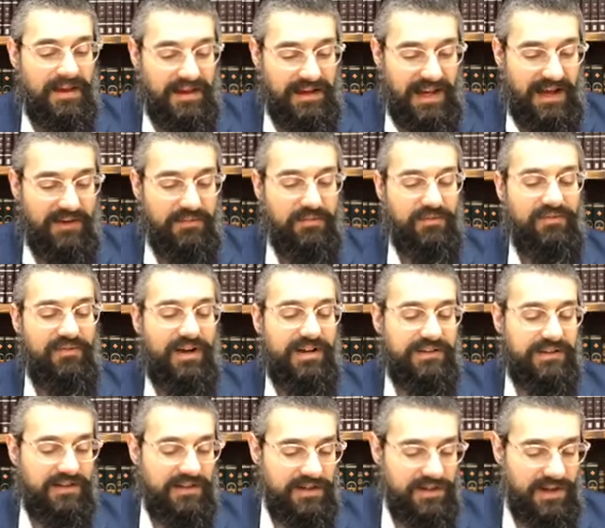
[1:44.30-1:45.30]
And now we move
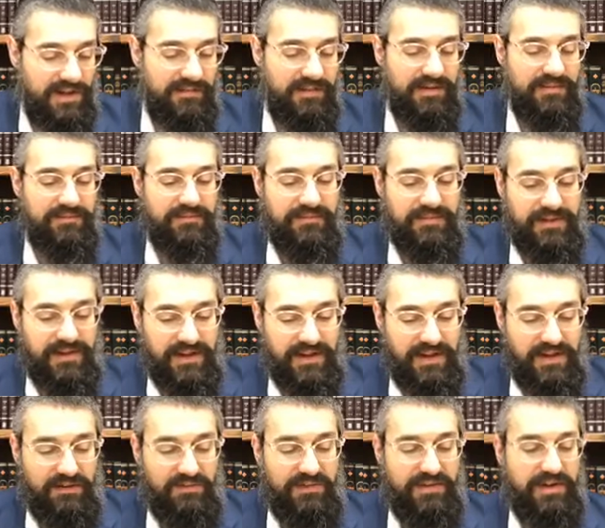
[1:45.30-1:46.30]
on to the Shlomim,
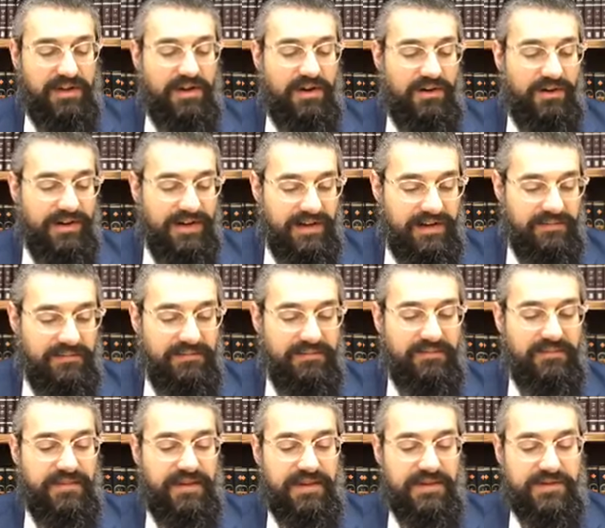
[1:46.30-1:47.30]
where the
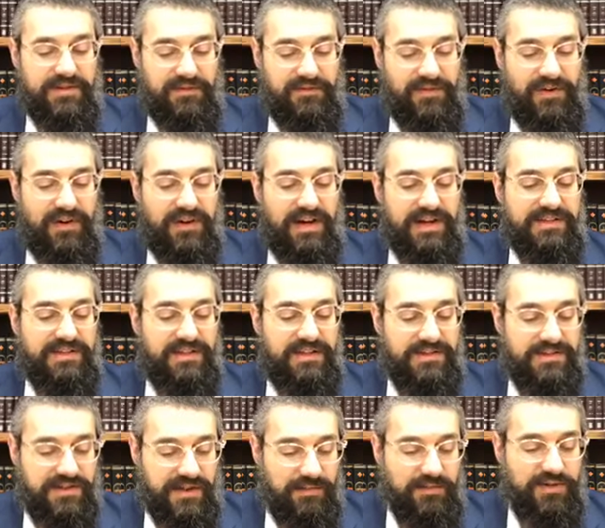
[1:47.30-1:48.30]
Kohenim, insofar as
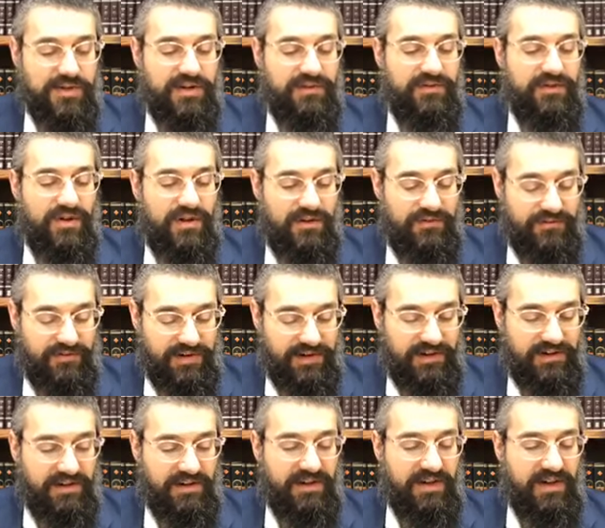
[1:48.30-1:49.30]
consumption of the
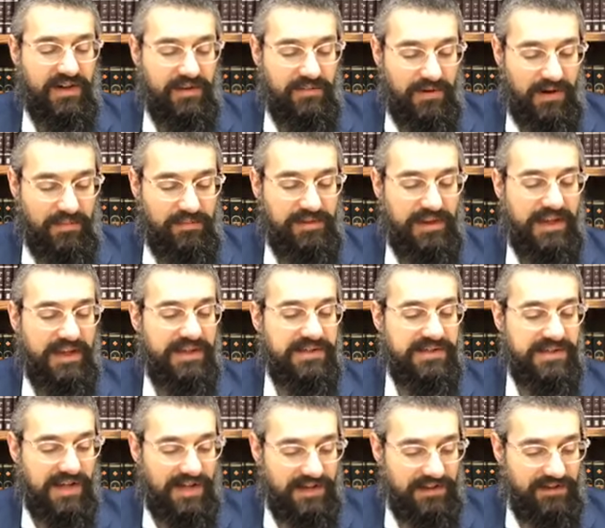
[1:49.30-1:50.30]
offering, are playing a
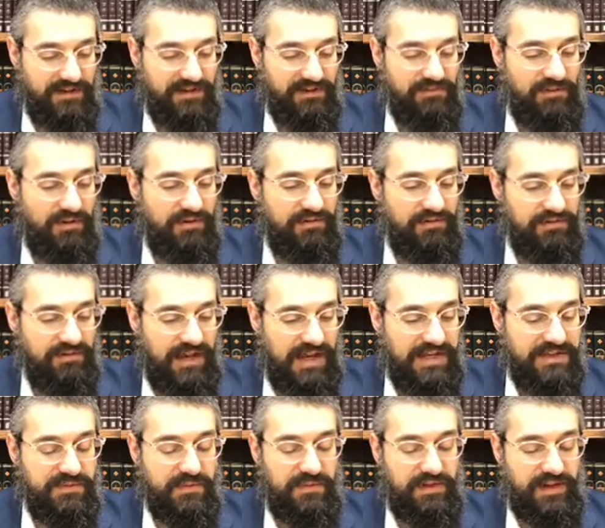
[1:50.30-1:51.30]
secondary role,
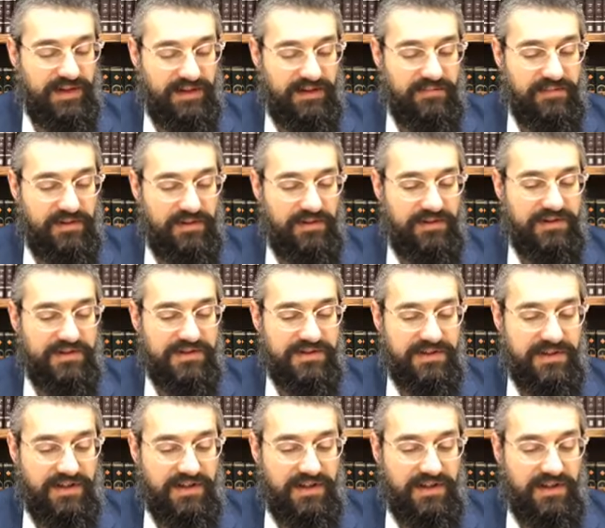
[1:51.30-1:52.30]
as we will hear,
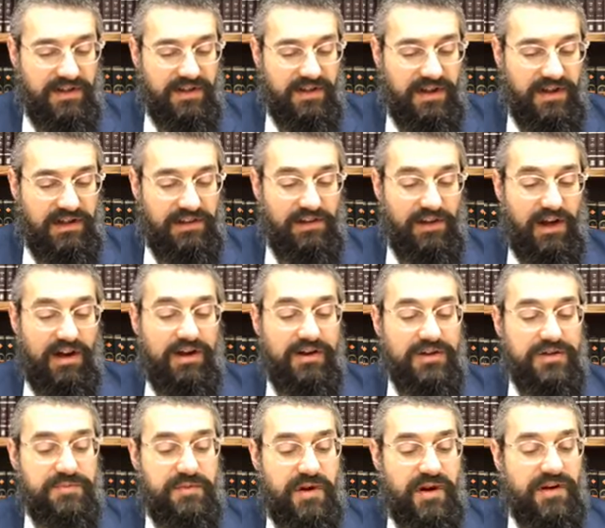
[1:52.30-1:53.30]
because a
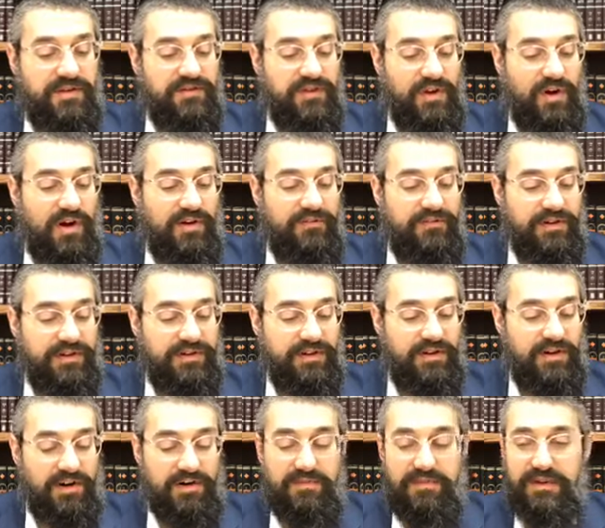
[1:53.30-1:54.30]
large part of the offering, the
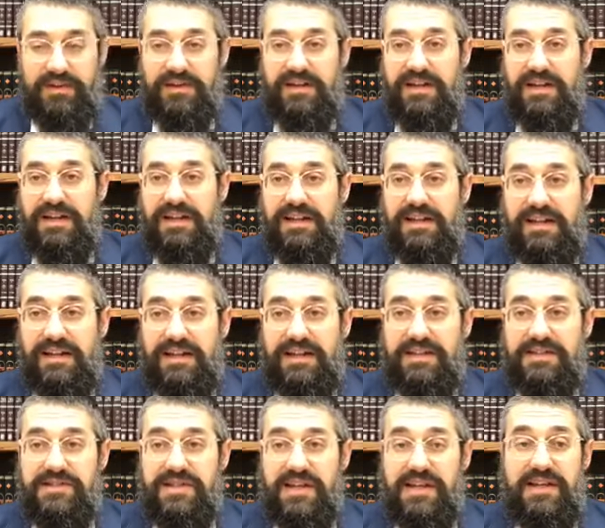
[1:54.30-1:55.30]
Korban,
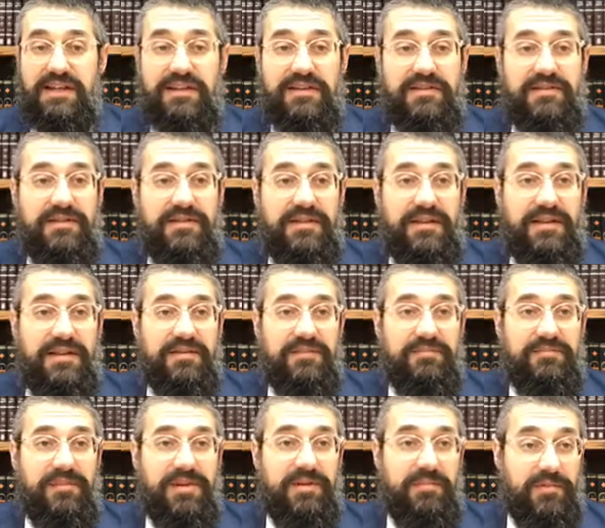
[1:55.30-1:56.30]
is eaten
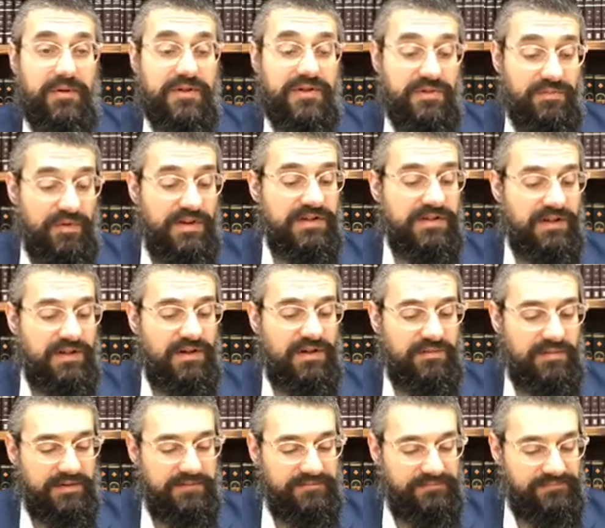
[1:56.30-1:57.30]
by the person who brings the
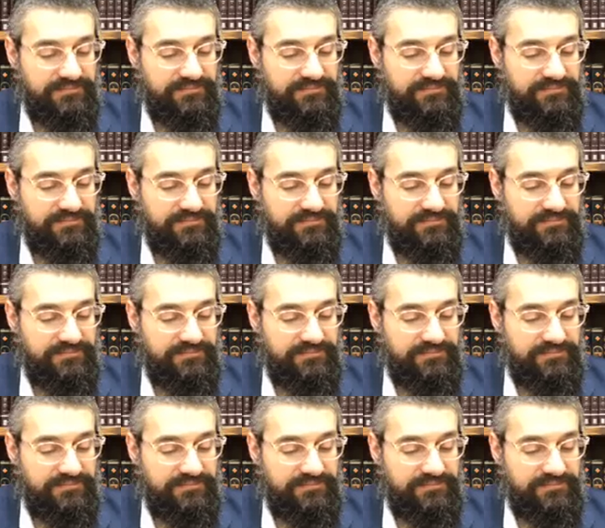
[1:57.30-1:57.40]
Korban.